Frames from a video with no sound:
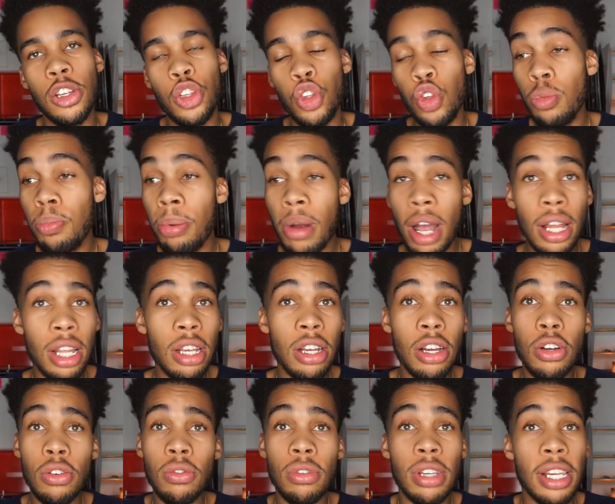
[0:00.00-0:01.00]
You probably
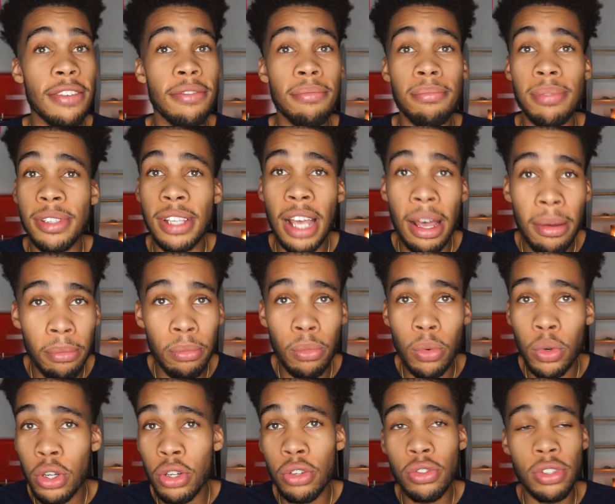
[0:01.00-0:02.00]
gonna give them something
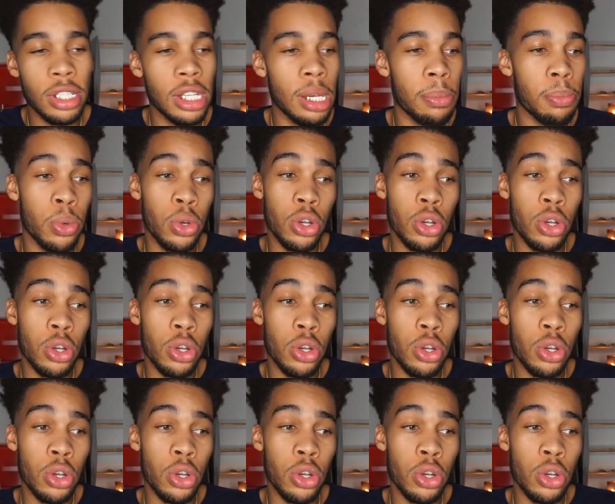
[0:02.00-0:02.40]
real simple.